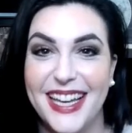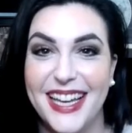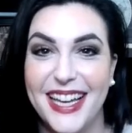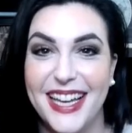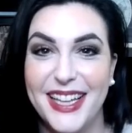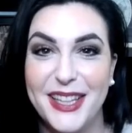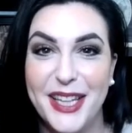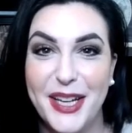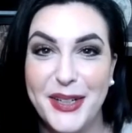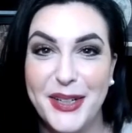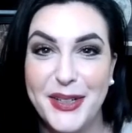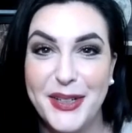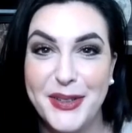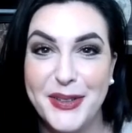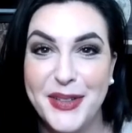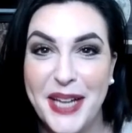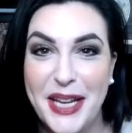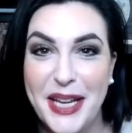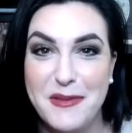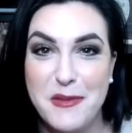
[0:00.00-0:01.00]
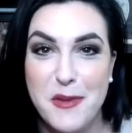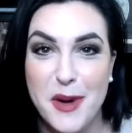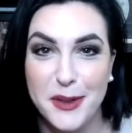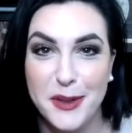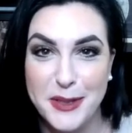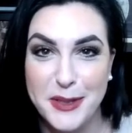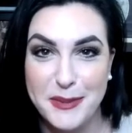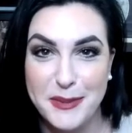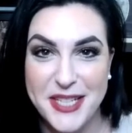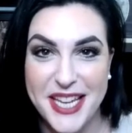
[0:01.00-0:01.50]
Hello and
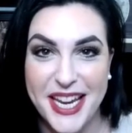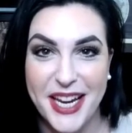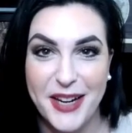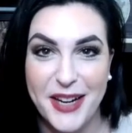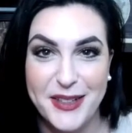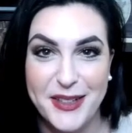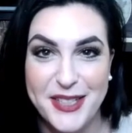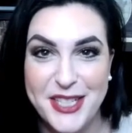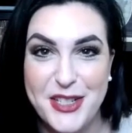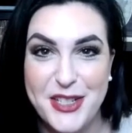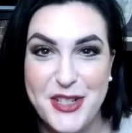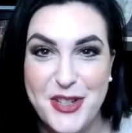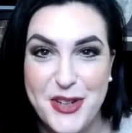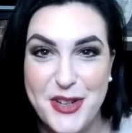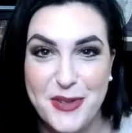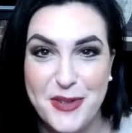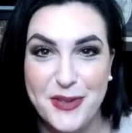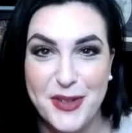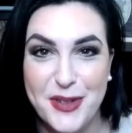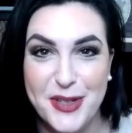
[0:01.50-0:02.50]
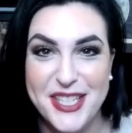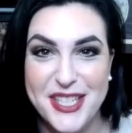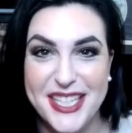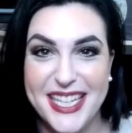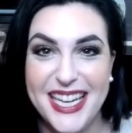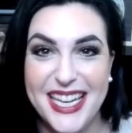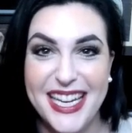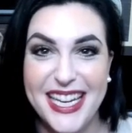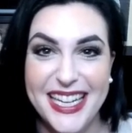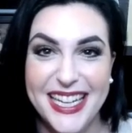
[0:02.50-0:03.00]
welcome to Heritage
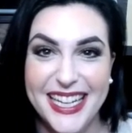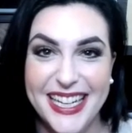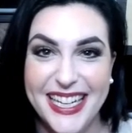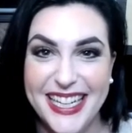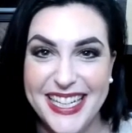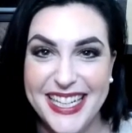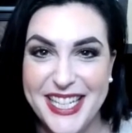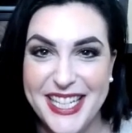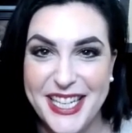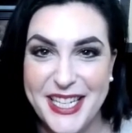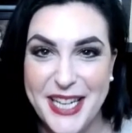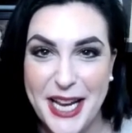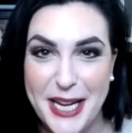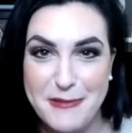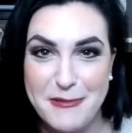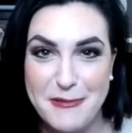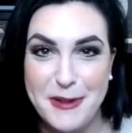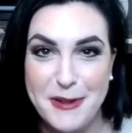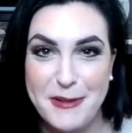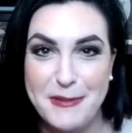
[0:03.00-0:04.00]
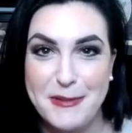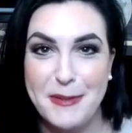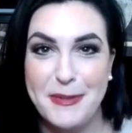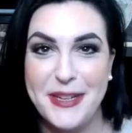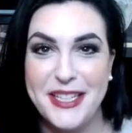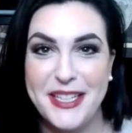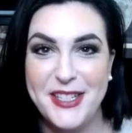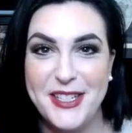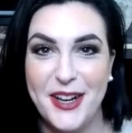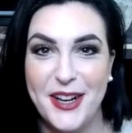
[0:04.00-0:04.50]
University. Tonight we will
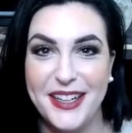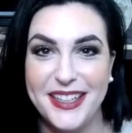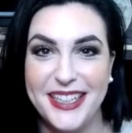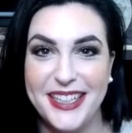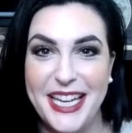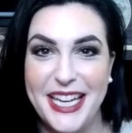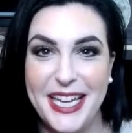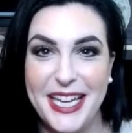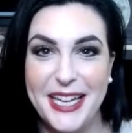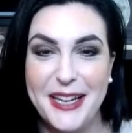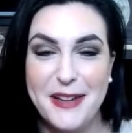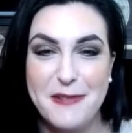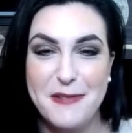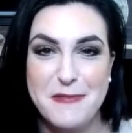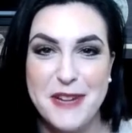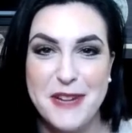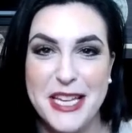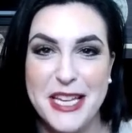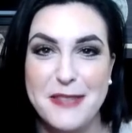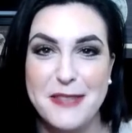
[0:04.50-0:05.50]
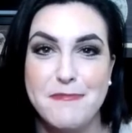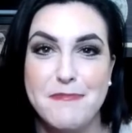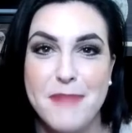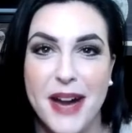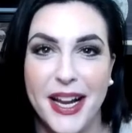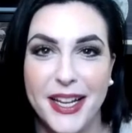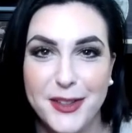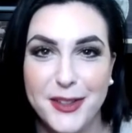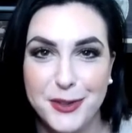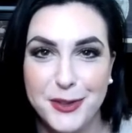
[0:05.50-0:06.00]
be talking with
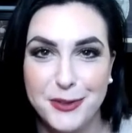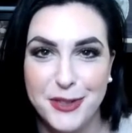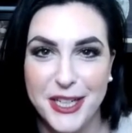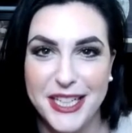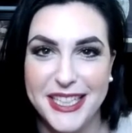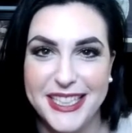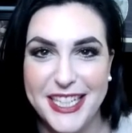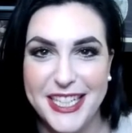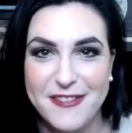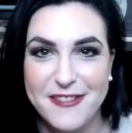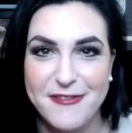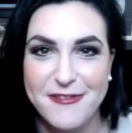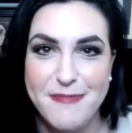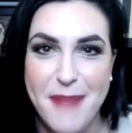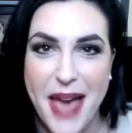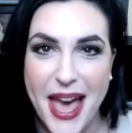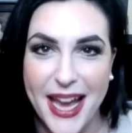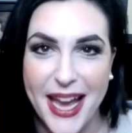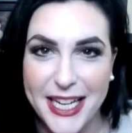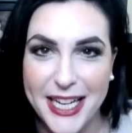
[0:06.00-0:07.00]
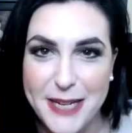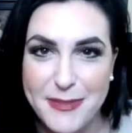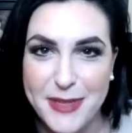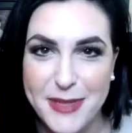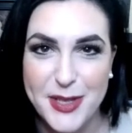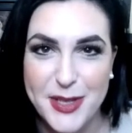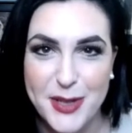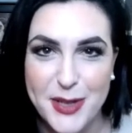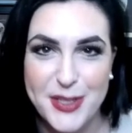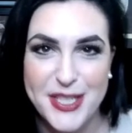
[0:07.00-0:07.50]
Michael Redd of Magnum
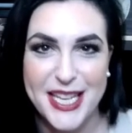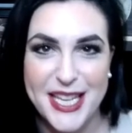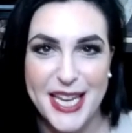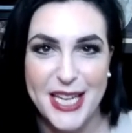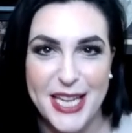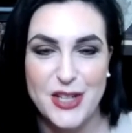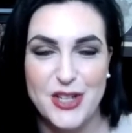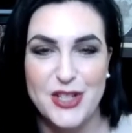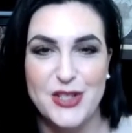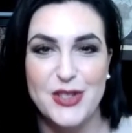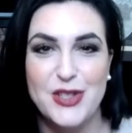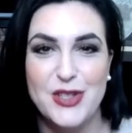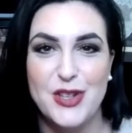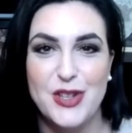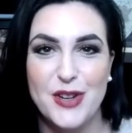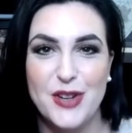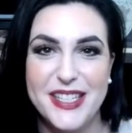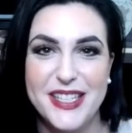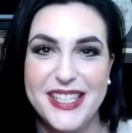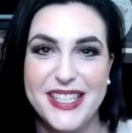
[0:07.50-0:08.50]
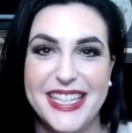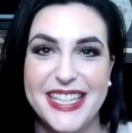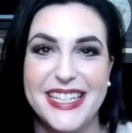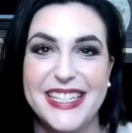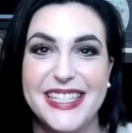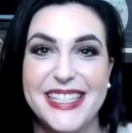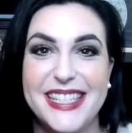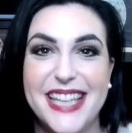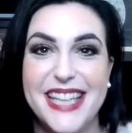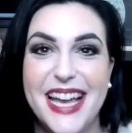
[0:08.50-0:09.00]
Association
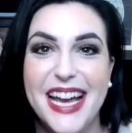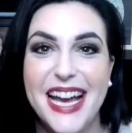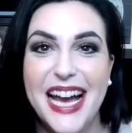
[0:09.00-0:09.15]
Services